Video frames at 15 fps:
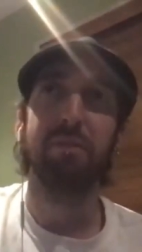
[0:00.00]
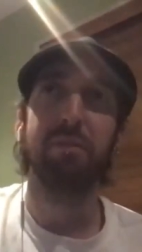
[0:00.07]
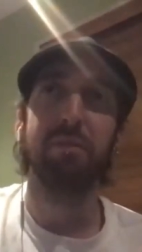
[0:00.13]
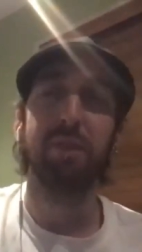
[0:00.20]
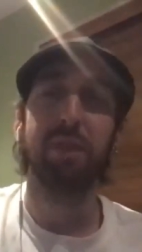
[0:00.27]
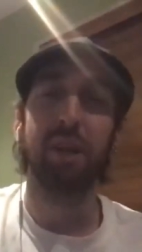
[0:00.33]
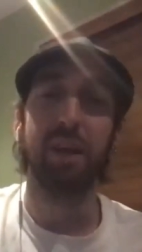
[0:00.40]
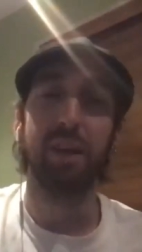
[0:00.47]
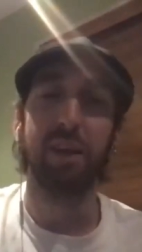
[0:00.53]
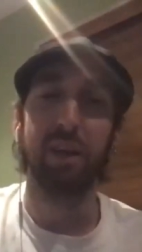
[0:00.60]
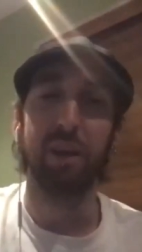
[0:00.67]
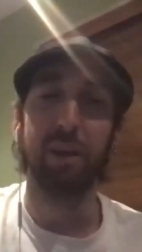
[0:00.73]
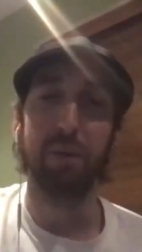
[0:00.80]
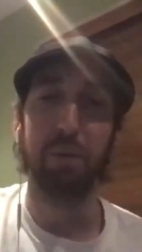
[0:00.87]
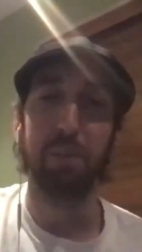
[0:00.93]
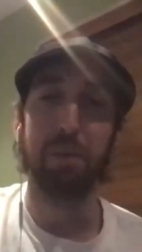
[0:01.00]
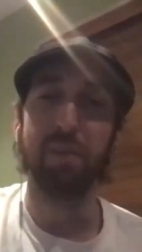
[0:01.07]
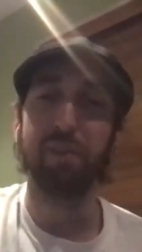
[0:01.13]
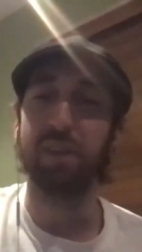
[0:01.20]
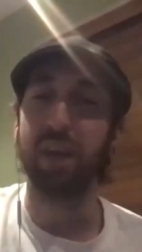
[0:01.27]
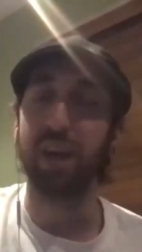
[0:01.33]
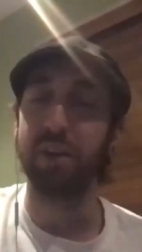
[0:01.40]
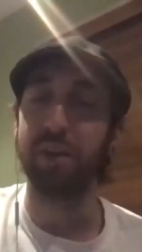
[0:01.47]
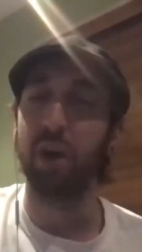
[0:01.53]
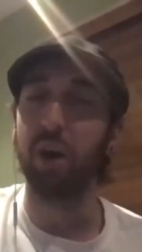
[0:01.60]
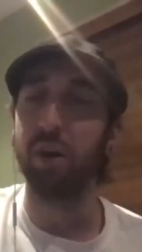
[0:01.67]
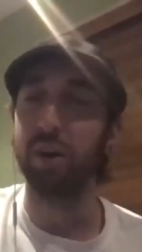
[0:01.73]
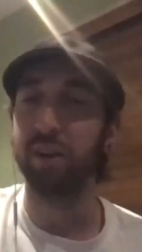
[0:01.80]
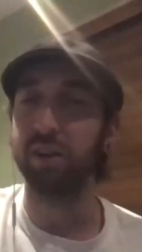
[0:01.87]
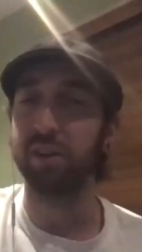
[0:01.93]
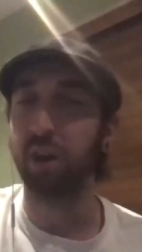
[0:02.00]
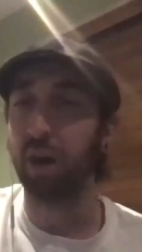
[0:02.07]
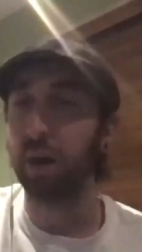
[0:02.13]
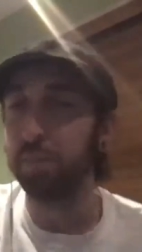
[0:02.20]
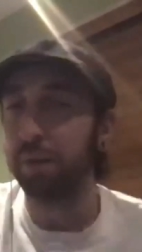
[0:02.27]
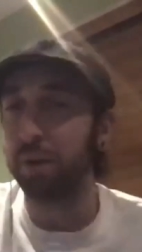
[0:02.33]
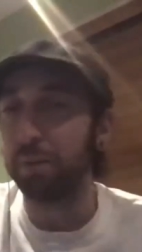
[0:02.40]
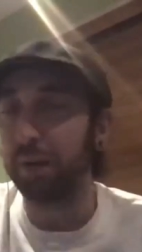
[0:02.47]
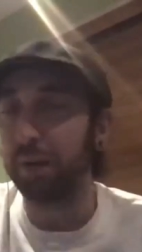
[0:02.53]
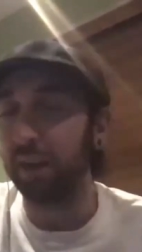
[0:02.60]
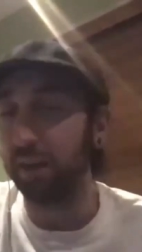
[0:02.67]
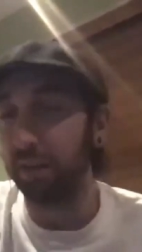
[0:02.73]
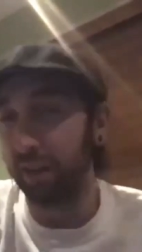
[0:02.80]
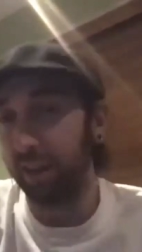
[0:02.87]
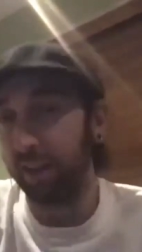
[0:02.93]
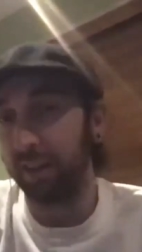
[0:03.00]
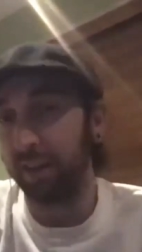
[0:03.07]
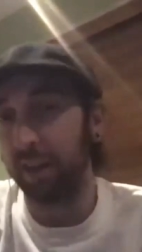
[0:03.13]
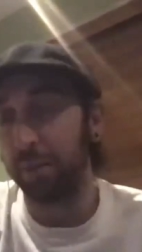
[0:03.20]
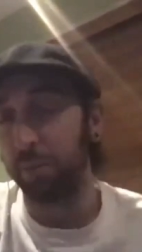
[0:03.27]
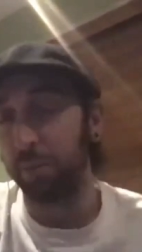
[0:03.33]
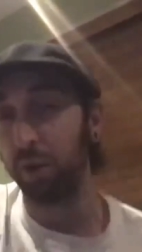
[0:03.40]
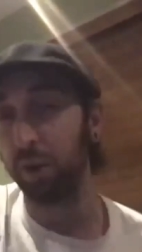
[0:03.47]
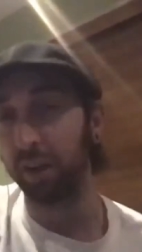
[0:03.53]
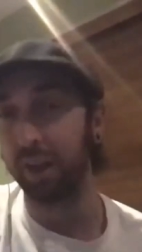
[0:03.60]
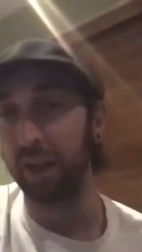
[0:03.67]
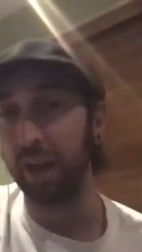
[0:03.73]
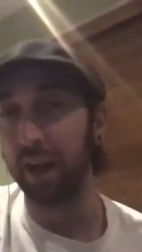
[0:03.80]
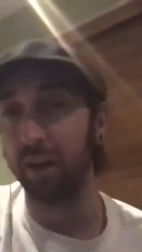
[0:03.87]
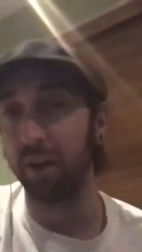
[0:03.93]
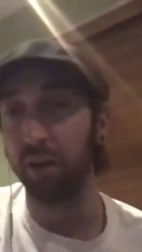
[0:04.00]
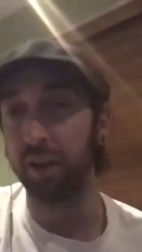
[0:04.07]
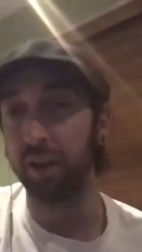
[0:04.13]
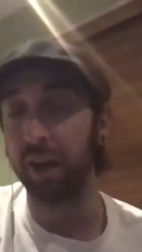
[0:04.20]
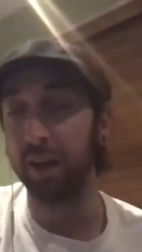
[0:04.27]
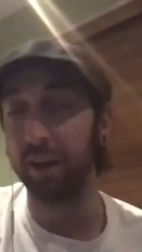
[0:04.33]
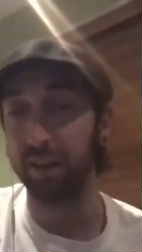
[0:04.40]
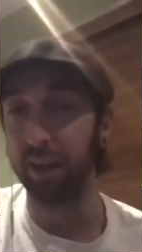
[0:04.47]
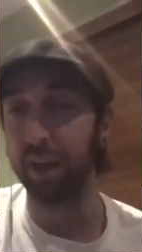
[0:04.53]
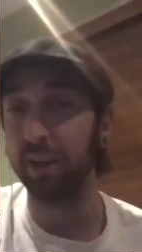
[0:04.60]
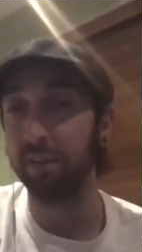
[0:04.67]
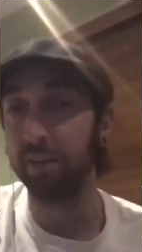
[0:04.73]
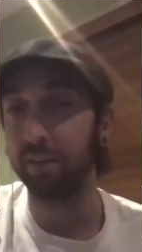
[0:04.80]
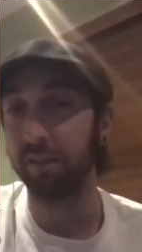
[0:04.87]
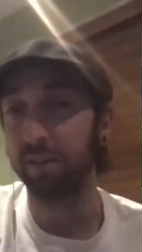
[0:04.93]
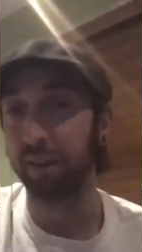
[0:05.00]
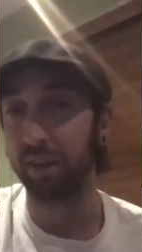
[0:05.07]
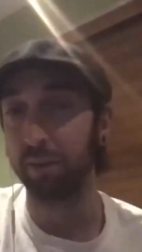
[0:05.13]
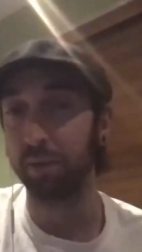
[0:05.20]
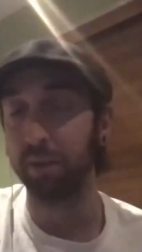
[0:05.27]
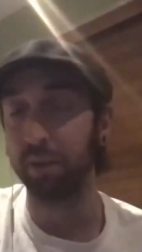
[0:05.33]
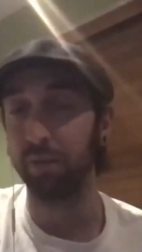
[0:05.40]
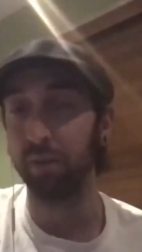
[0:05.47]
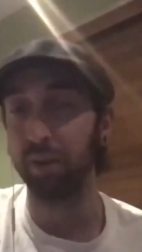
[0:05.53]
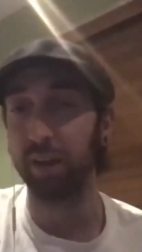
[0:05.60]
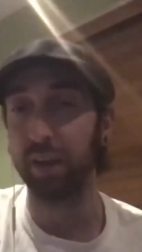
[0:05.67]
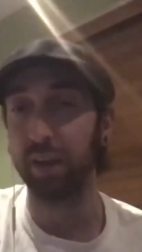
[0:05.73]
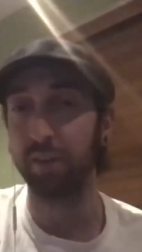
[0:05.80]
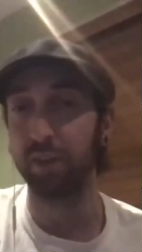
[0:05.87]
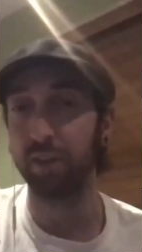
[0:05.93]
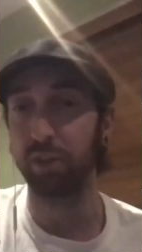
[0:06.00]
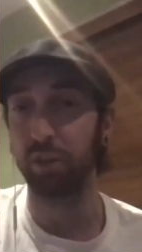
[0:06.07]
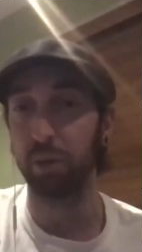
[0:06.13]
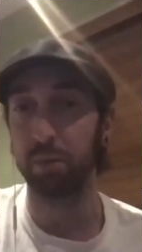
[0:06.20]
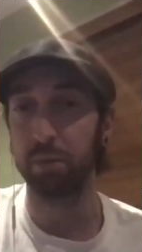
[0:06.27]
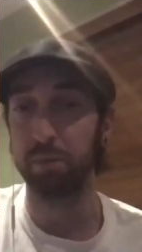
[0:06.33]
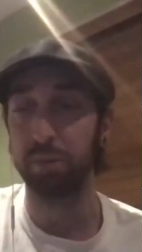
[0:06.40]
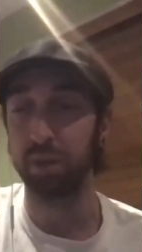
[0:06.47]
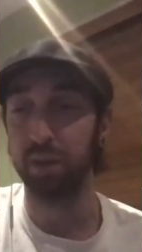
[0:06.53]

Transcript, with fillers: like, you know, a bit of an unknown at the time, but I mean, it ended up working out okay in the end. Like we didn't yeah. really have any problems,